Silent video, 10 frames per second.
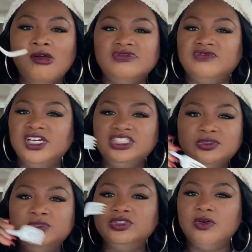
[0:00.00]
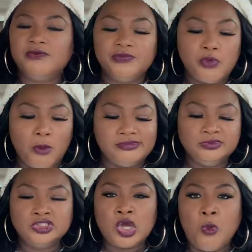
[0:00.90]
vegetables and fruit.
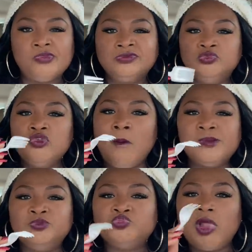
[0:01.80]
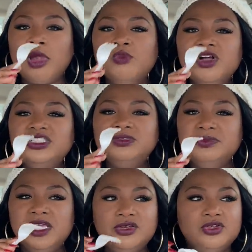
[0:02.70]
And which
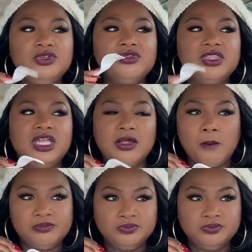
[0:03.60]
meat do you think